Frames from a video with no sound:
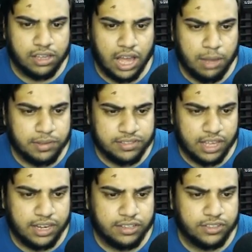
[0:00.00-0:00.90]

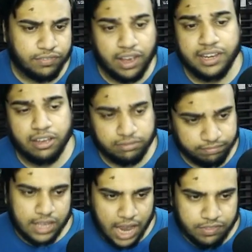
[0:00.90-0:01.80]
excited to find out.
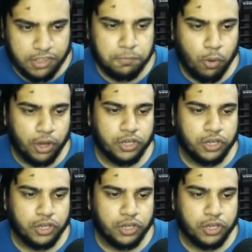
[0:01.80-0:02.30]
At this point,